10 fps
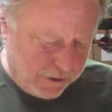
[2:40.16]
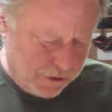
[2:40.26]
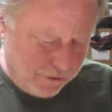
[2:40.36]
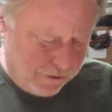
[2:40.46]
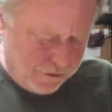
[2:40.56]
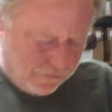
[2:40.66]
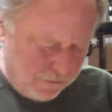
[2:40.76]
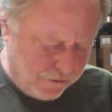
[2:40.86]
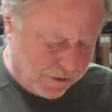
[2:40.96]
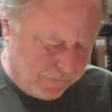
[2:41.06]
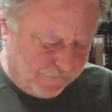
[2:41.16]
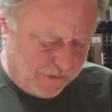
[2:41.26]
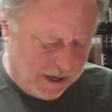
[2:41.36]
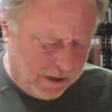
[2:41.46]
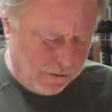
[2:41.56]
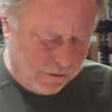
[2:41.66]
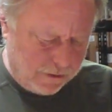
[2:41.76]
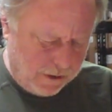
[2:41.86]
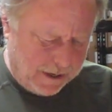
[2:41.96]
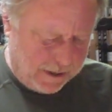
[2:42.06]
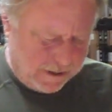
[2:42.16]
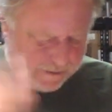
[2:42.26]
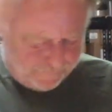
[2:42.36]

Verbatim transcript: So the noodles kind of look like